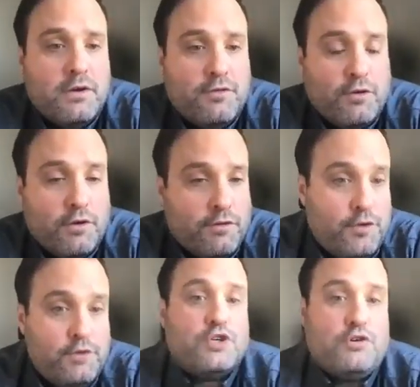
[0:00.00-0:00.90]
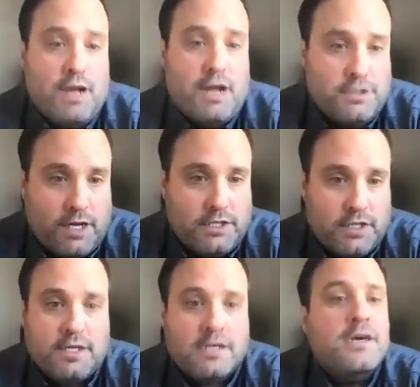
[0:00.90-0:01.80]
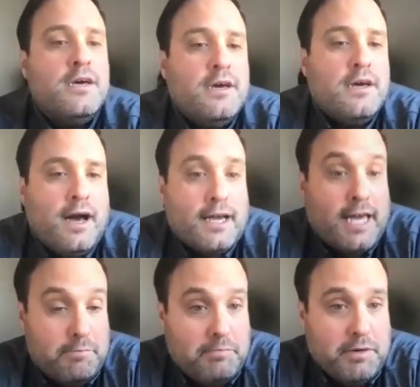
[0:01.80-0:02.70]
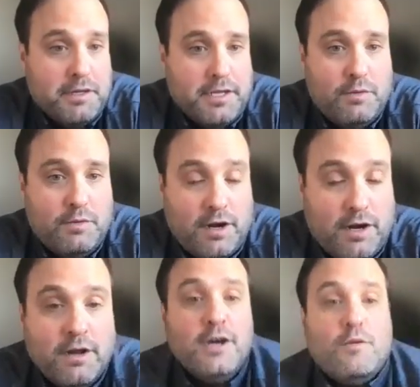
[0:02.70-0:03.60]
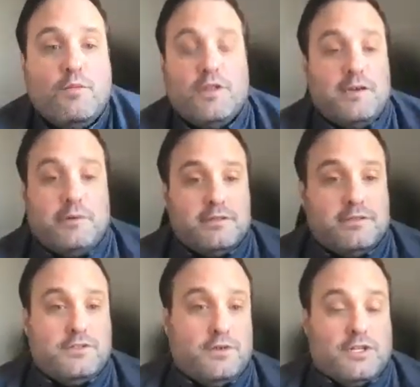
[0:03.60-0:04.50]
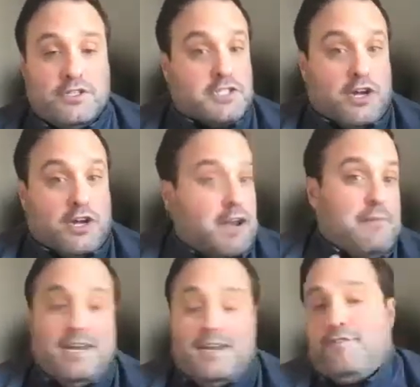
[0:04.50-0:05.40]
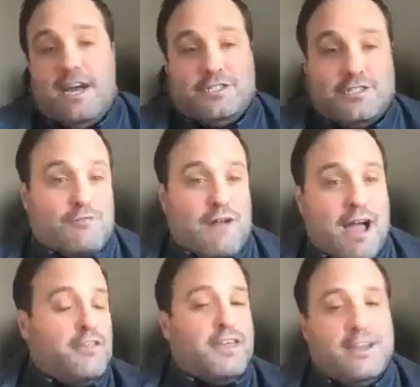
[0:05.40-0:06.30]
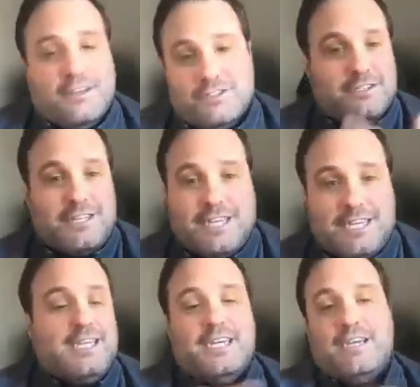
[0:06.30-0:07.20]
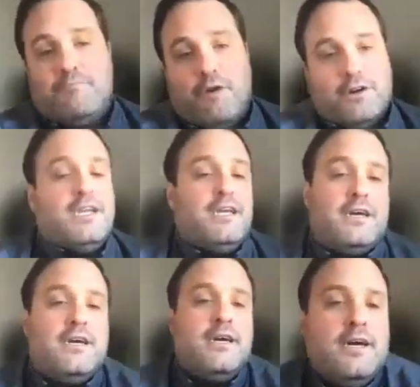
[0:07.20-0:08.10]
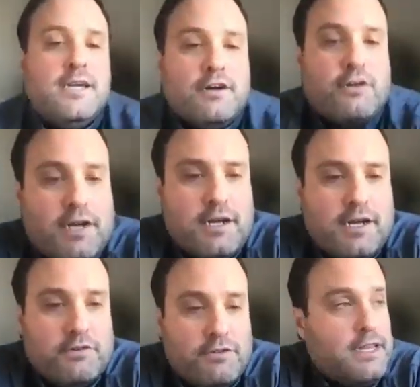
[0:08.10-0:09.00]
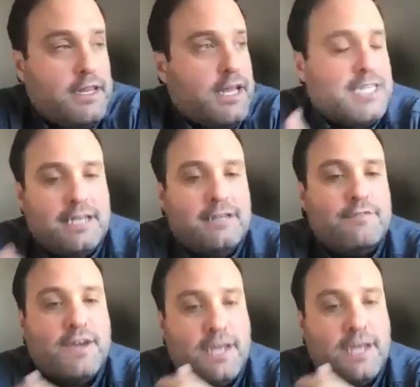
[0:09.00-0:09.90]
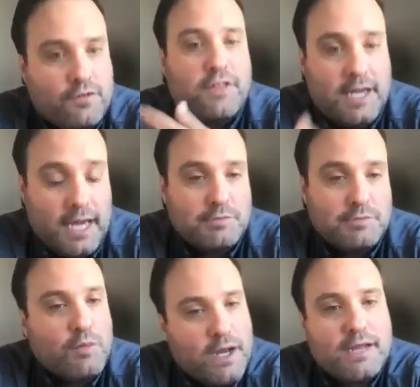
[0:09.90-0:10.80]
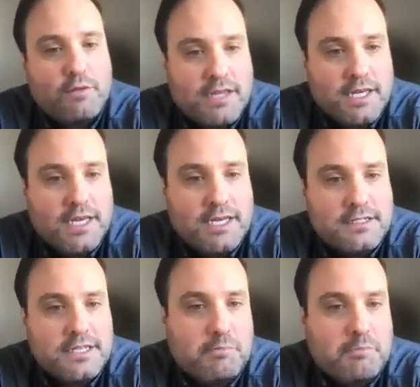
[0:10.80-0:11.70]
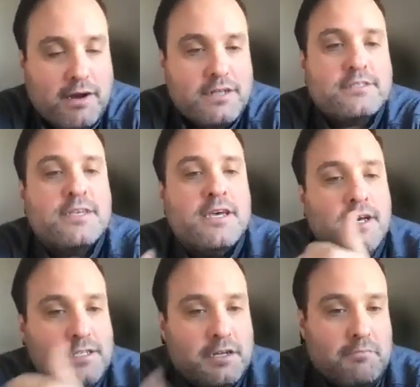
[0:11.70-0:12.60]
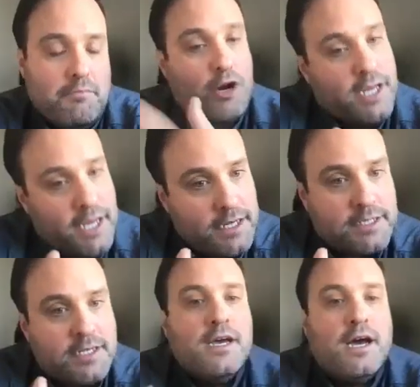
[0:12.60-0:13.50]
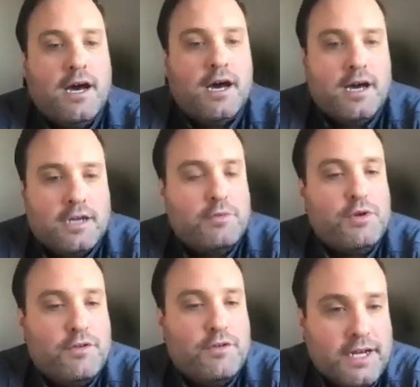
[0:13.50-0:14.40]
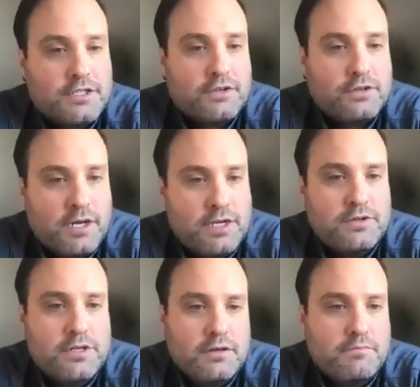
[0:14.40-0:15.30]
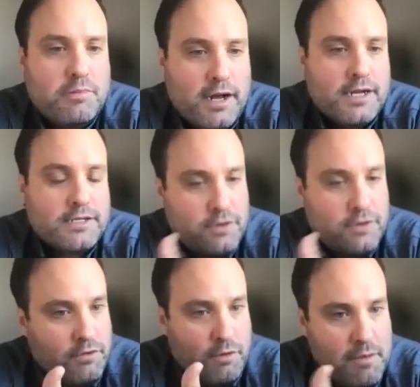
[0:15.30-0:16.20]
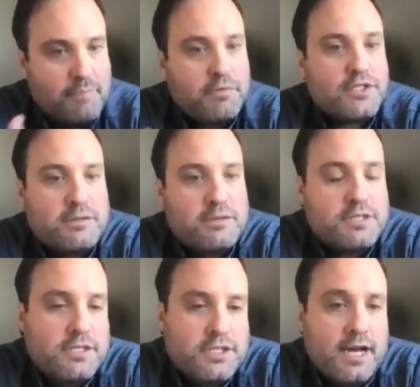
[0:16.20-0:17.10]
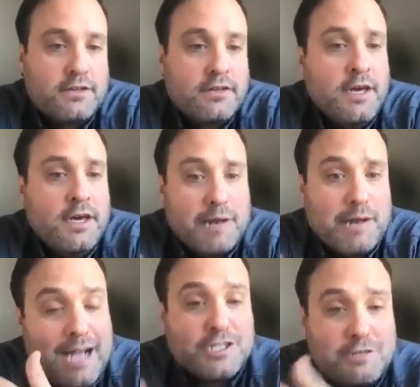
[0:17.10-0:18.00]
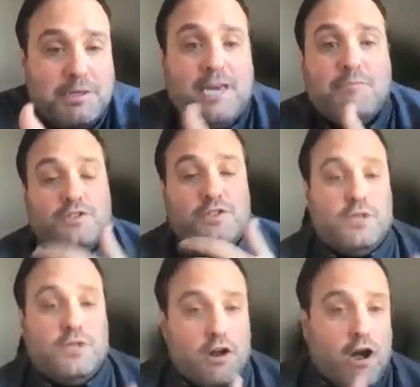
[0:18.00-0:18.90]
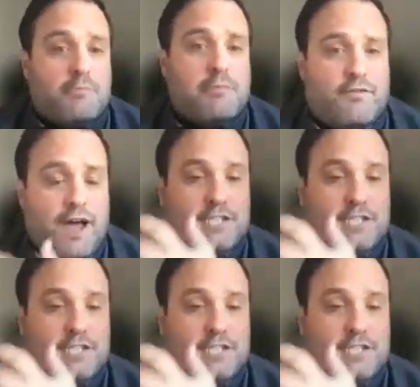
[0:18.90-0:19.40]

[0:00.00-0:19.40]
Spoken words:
for a future graduation capability where we'll be able to do it just automated fashion. So rather than us just linking and marketing, Greenlight taking advantage of all the engagement we're getting with the kids and the parents to market a community financial credit union product or membership to the child, but actually be able to, in an automated